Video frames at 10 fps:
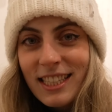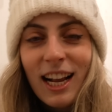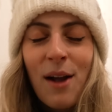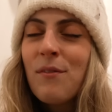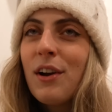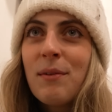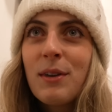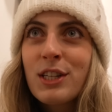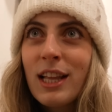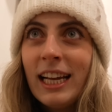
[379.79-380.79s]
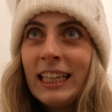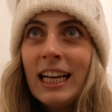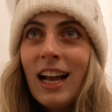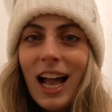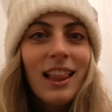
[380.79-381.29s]
Like, I'm very much like,
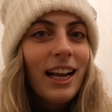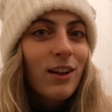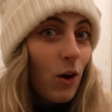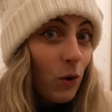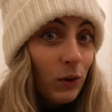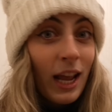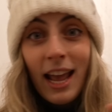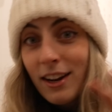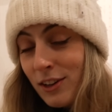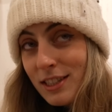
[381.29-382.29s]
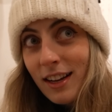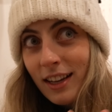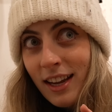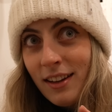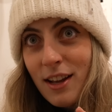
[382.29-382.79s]
I like cold and hot
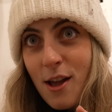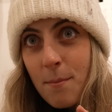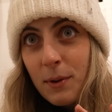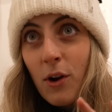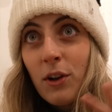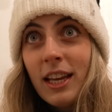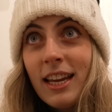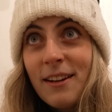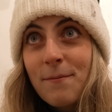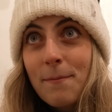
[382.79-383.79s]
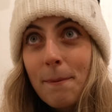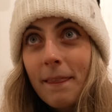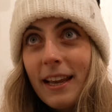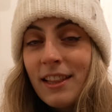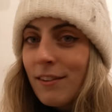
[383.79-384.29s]
sake, but only
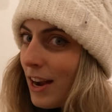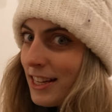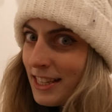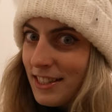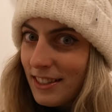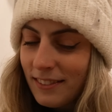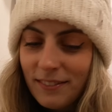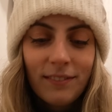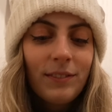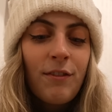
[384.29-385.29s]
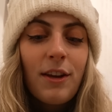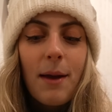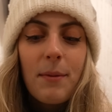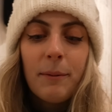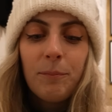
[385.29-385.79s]
in the right season, if you get me.